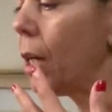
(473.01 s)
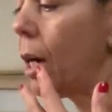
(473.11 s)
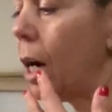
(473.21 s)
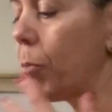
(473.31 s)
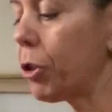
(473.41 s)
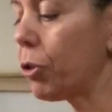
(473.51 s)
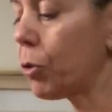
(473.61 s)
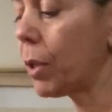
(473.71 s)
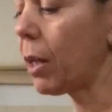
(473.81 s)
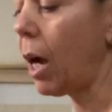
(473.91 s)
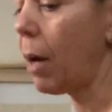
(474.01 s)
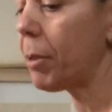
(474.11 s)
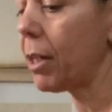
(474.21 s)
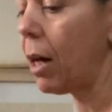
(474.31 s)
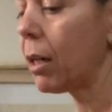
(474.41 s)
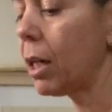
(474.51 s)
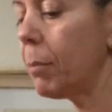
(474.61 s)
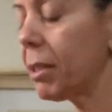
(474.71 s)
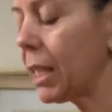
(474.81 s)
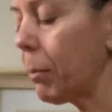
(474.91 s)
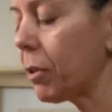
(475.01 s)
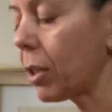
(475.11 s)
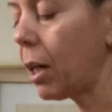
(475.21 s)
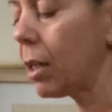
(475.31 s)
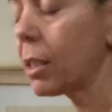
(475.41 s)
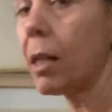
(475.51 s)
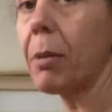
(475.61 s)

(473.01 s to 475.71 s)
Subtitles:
when you're doing the Abhyanga, but same with the Kansa,